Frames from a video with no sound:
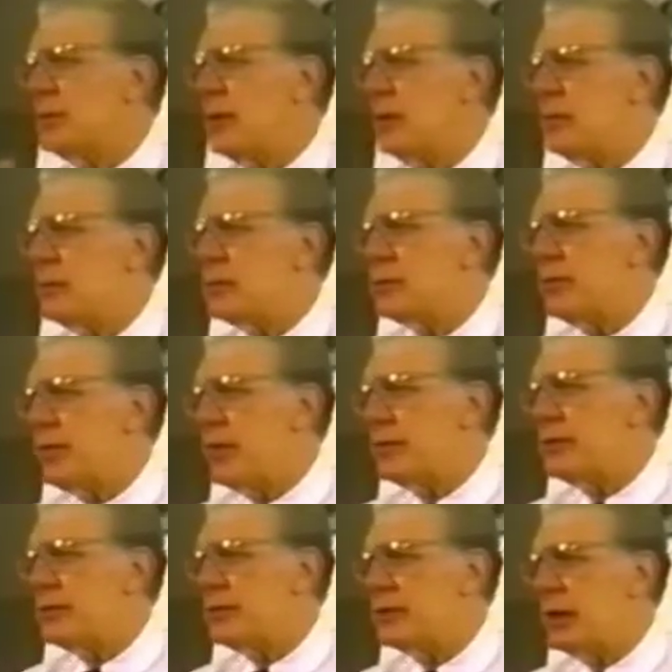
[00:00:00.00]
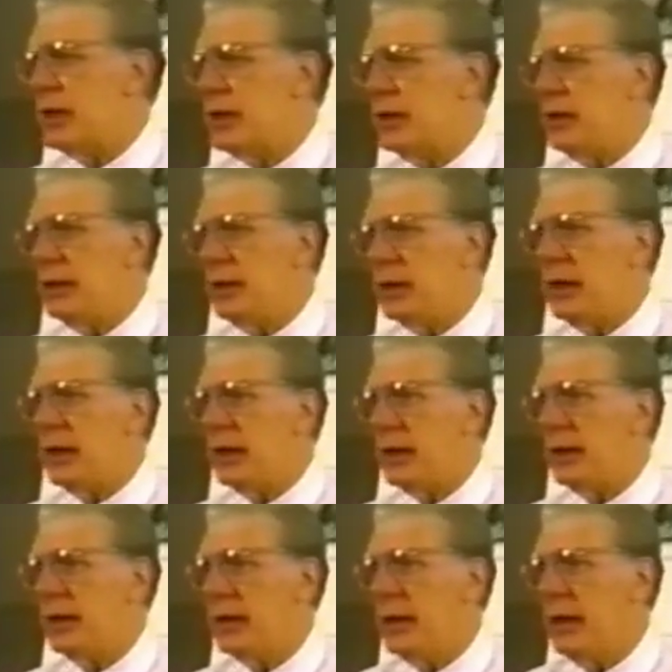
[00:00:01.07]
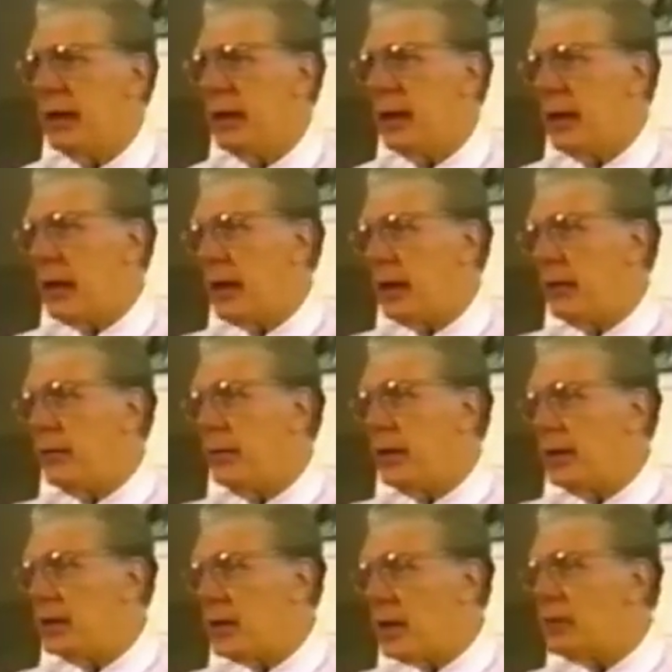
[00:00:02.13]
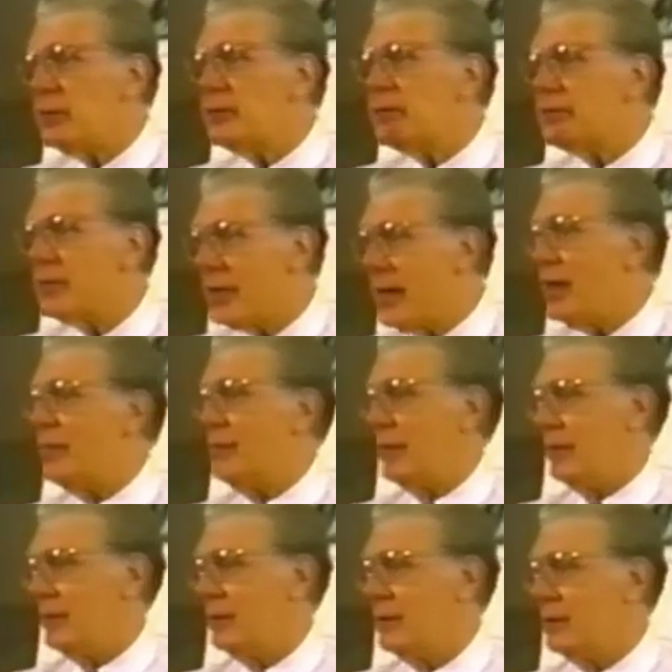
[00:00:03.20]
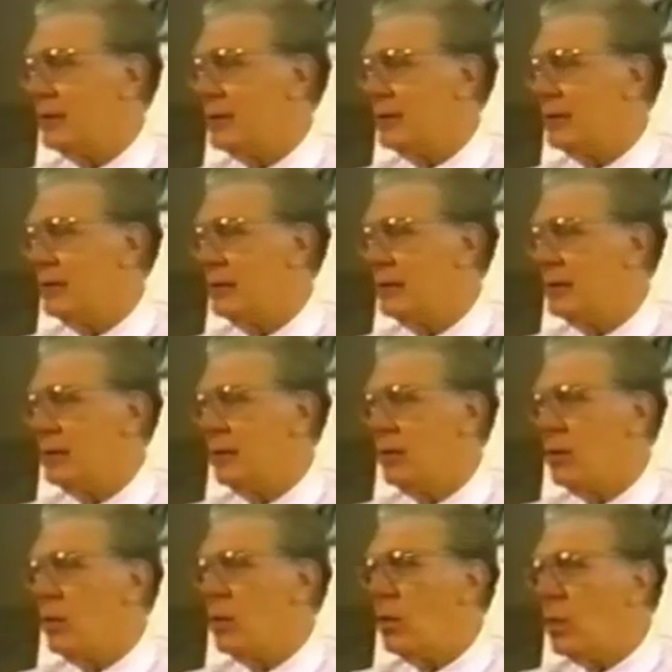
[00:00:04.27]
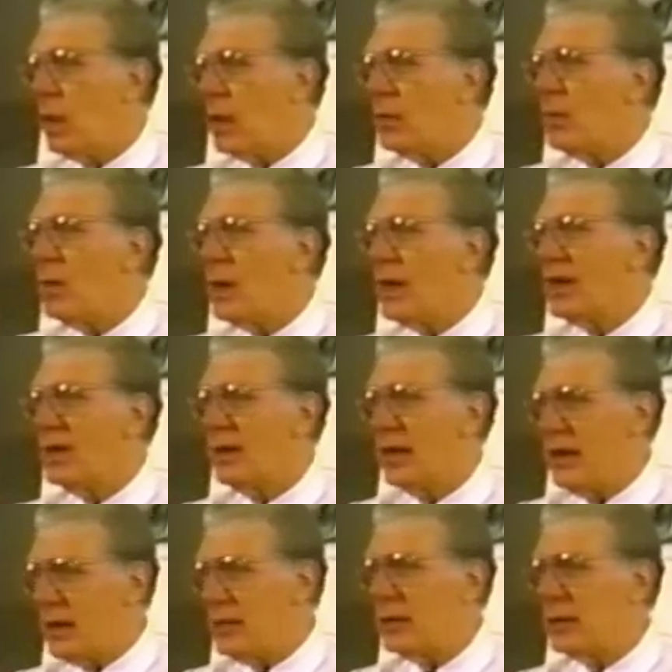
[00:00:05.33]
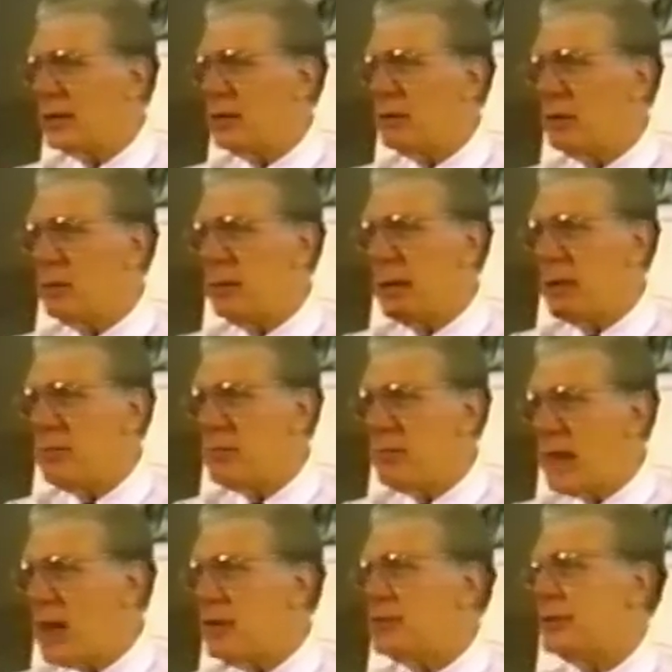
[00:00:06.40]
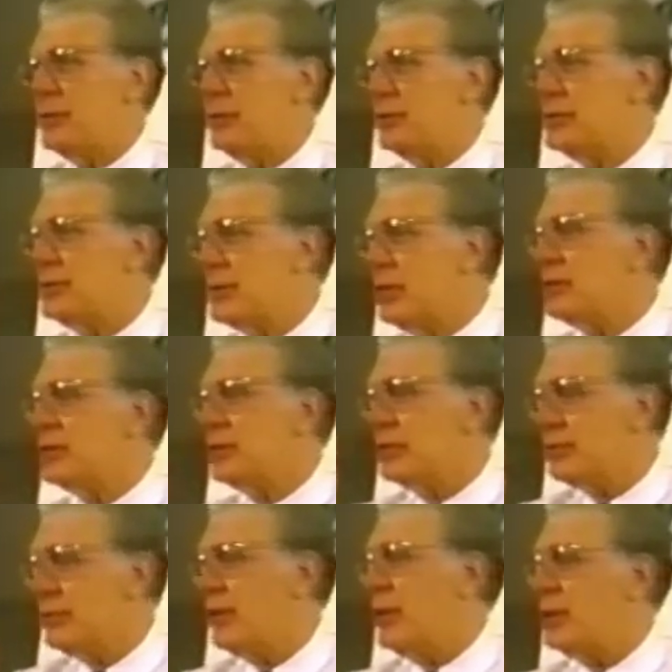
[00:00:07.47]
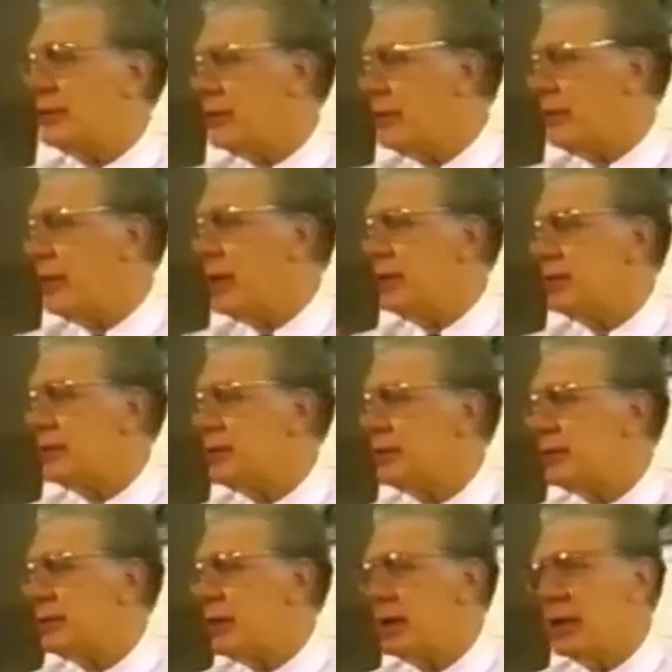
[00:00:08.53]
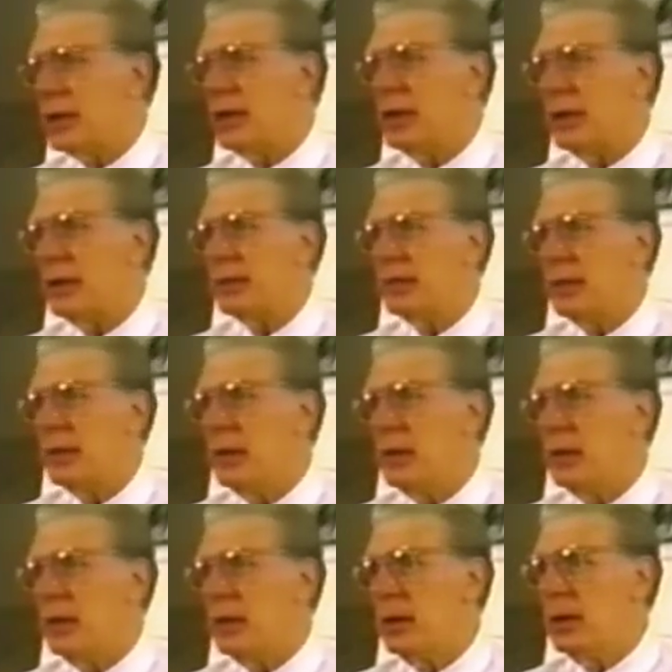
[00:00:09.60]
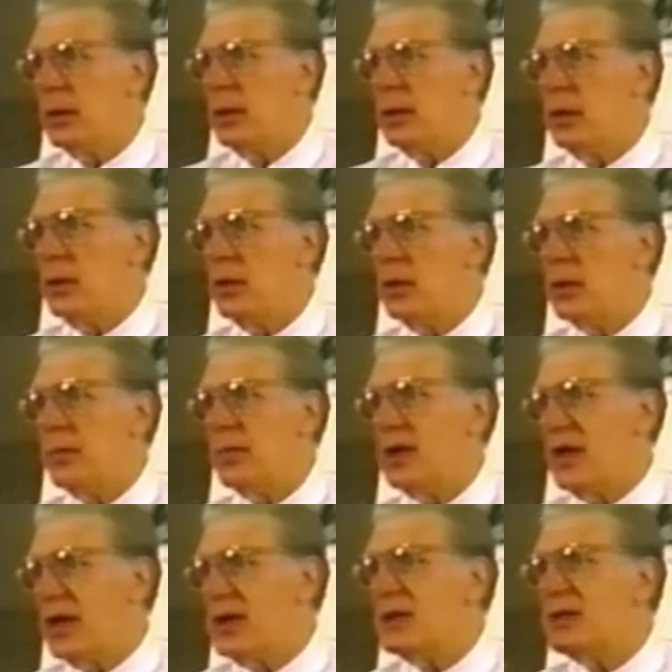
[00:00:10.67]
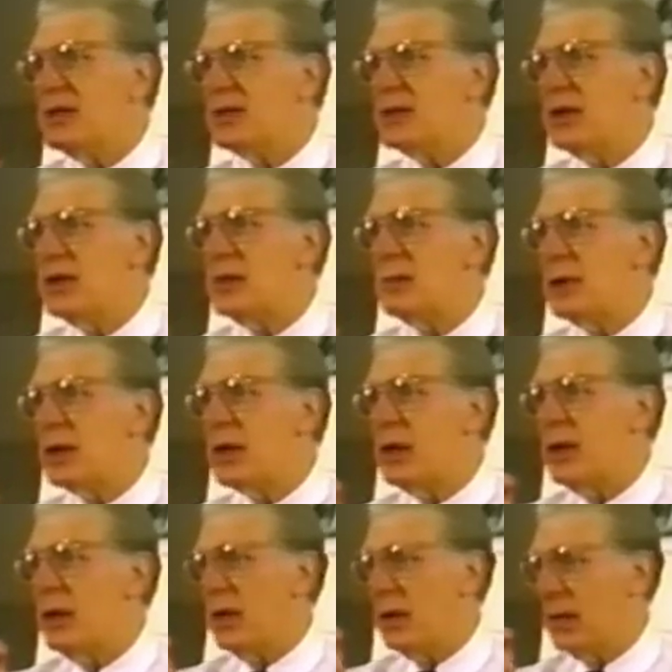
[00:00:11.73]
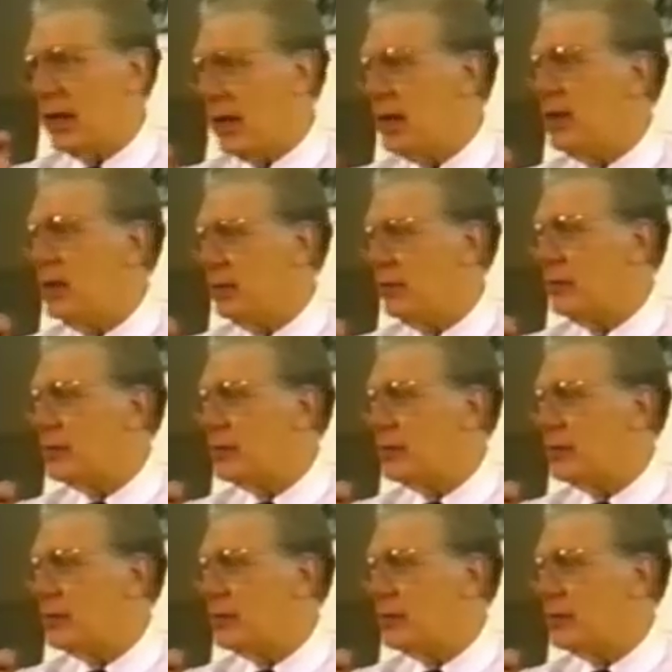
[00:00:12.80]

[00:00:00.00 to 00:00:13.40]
problems of our society today. And if we don't solve it, one way or the other, there will be major social transformations that occur. You can begin to see them occurring in England,